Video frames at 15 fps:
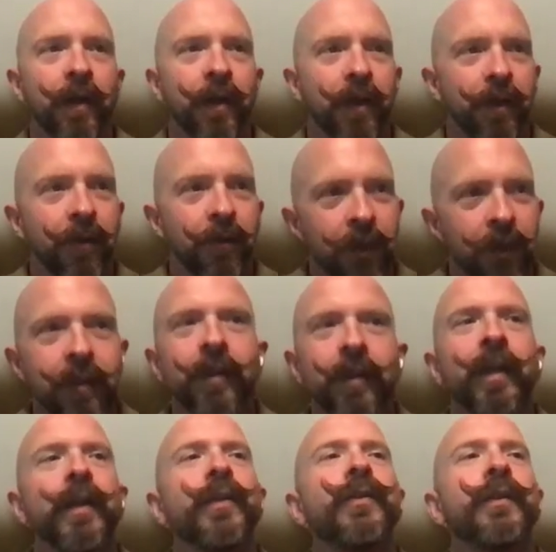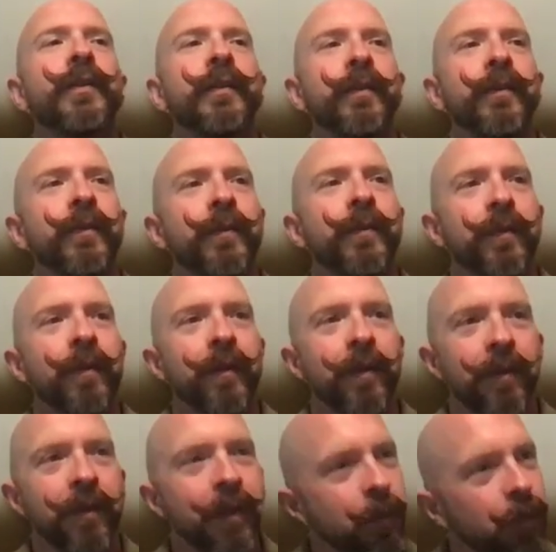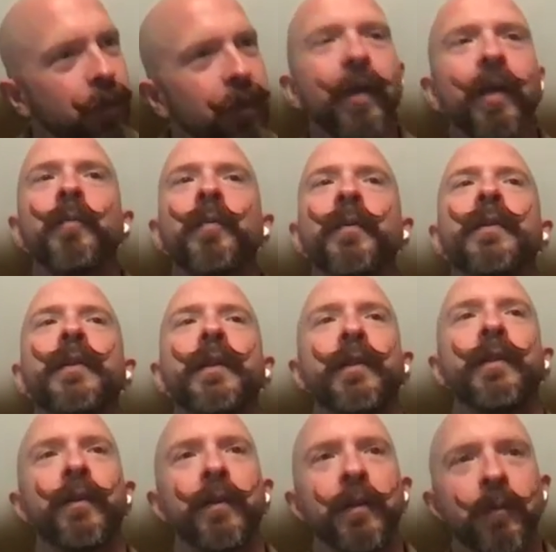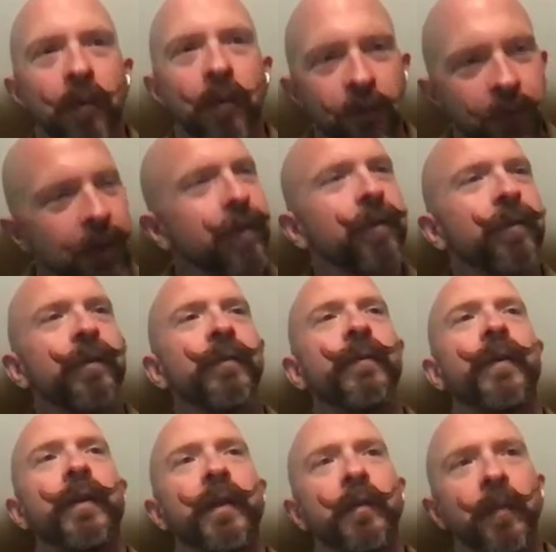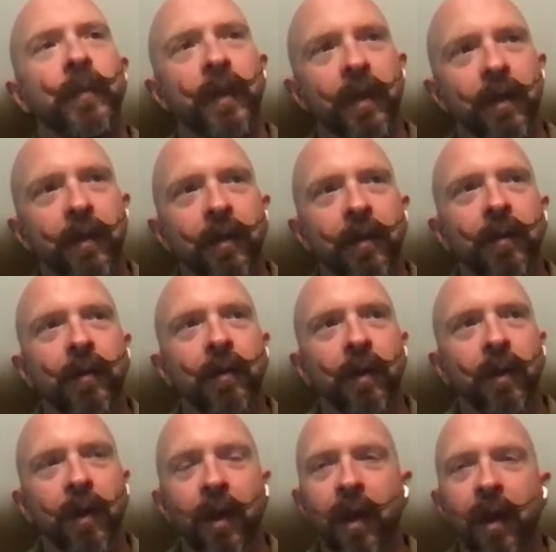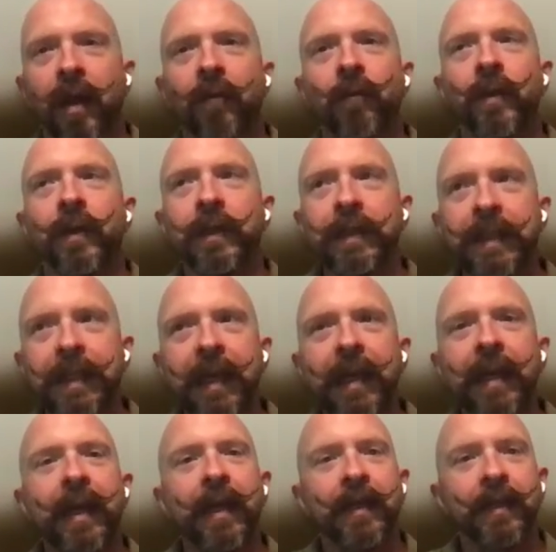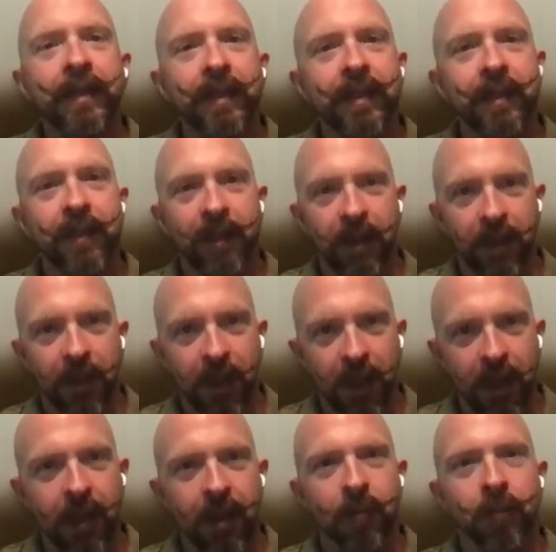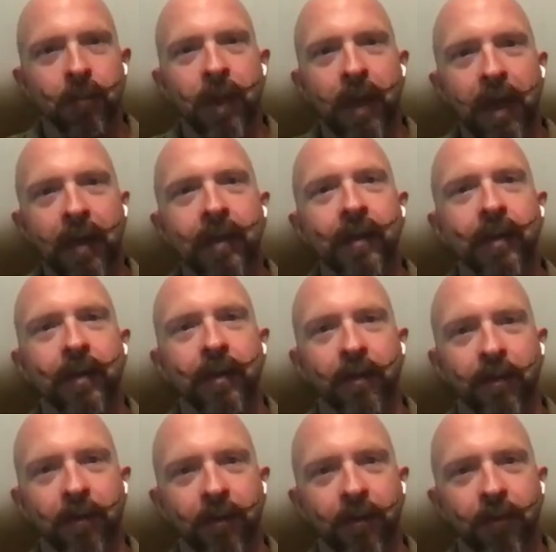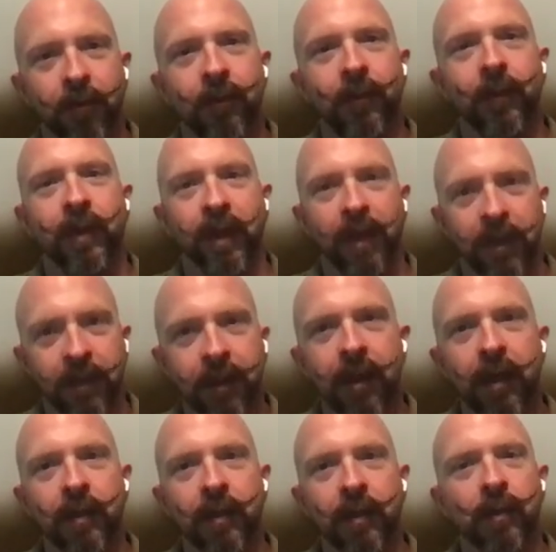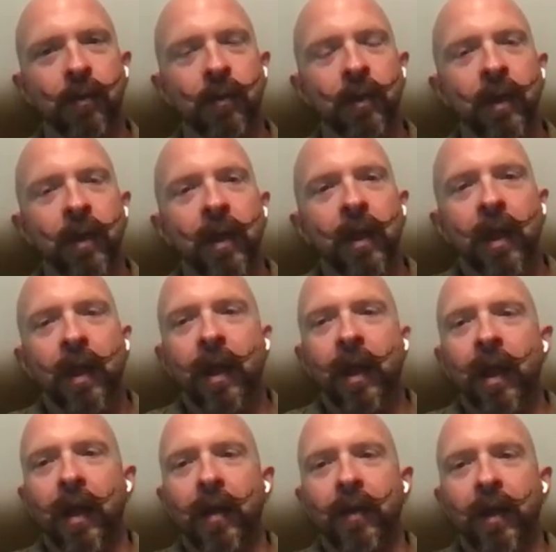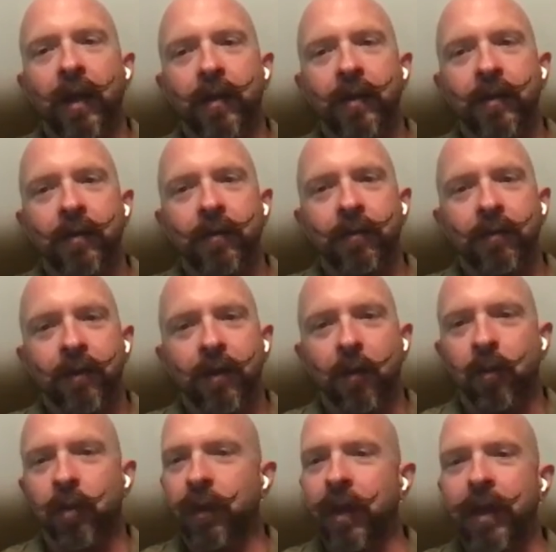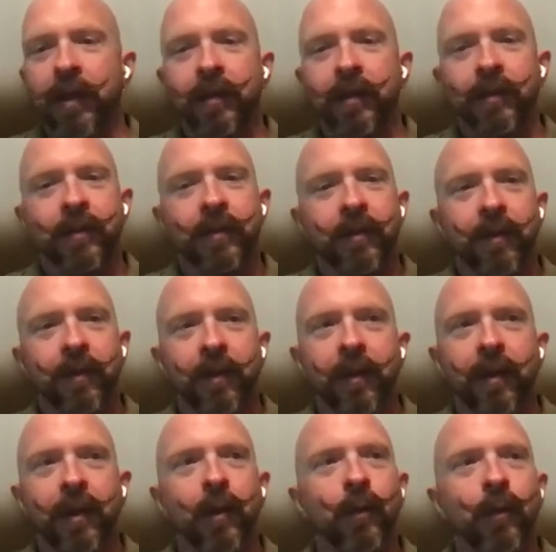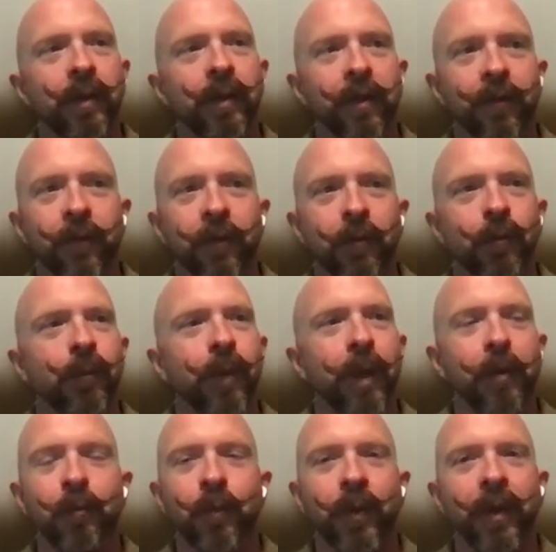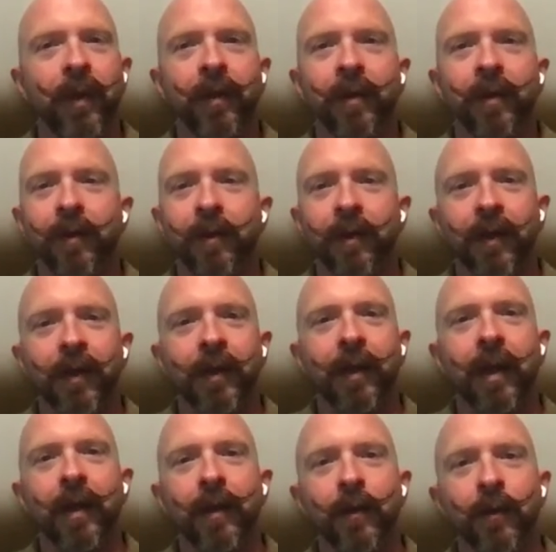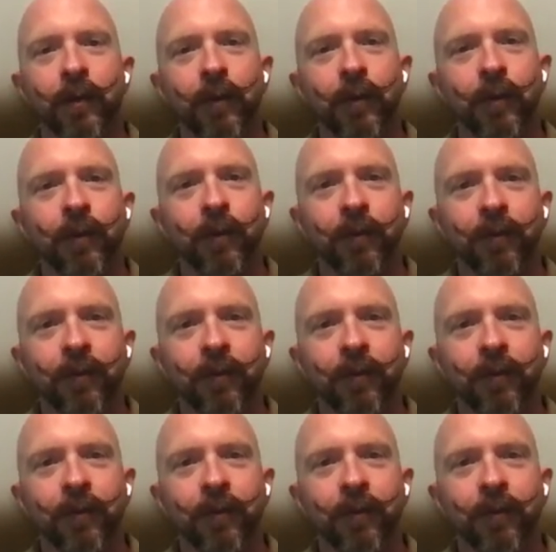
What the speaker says: investigations, disciplinary procedures, professional development. Every day I can see a impact in the things that I do, and that applies equally from like being a guy who